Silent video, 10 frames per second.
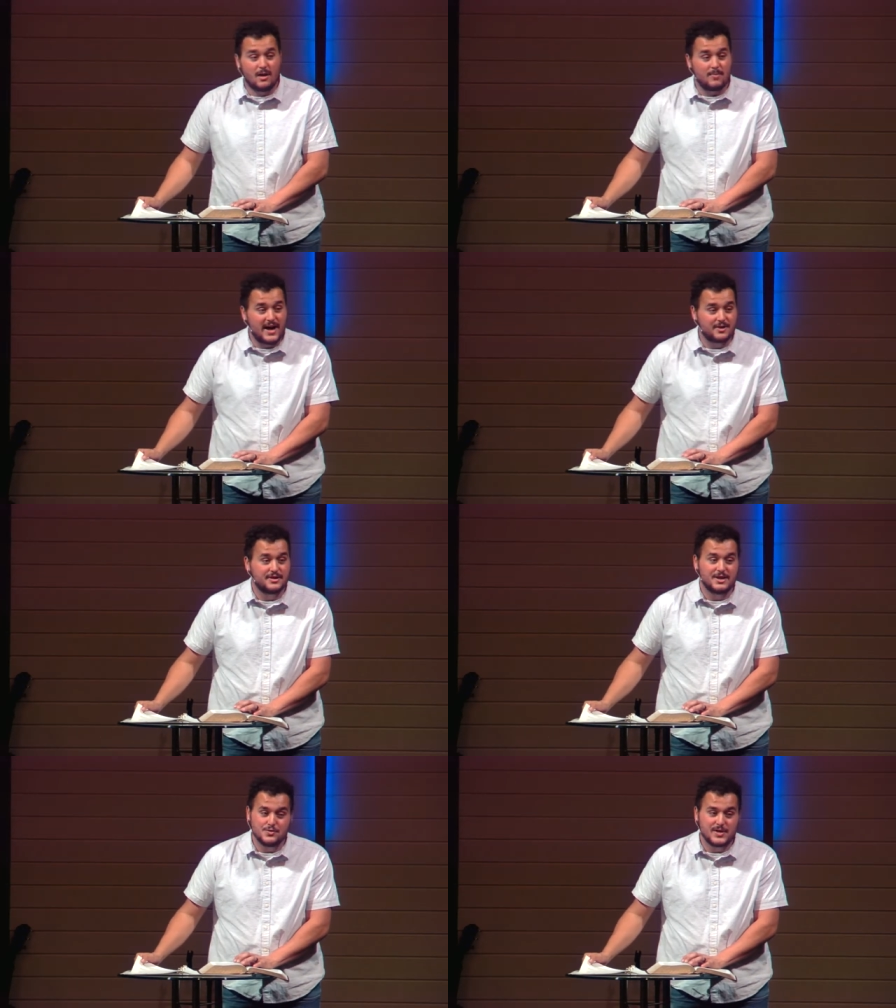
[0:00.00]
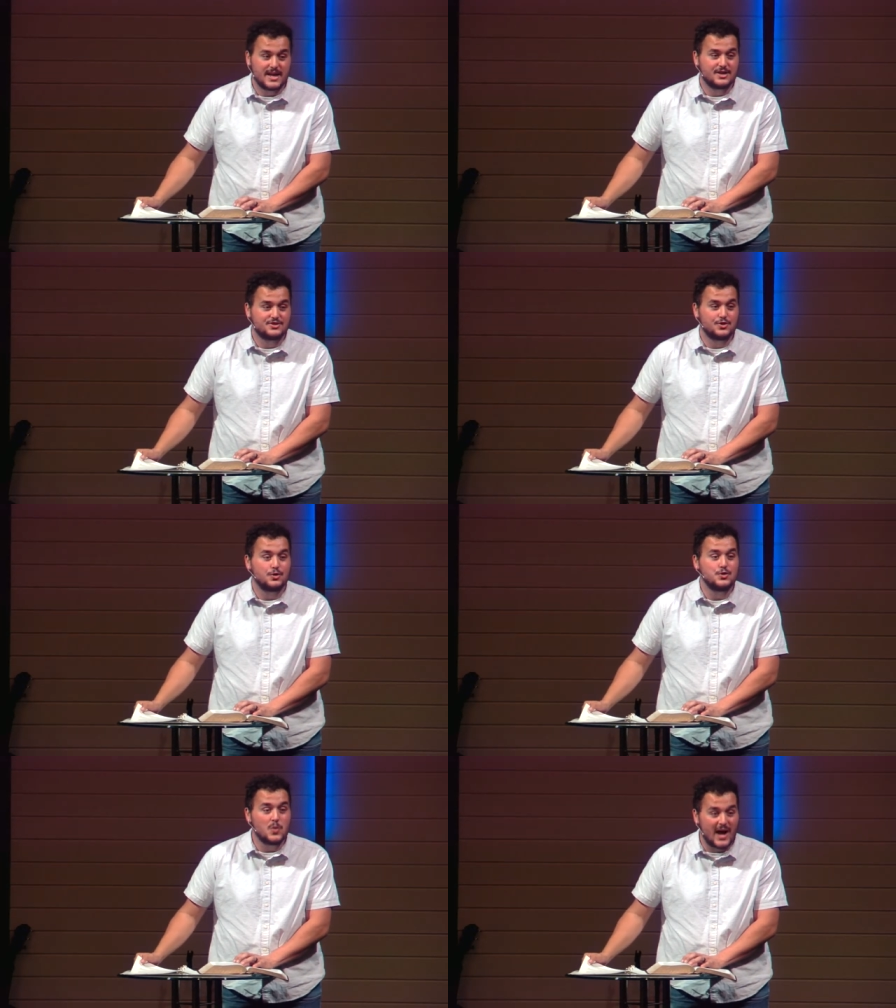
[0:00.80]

a, battle that you can't control, you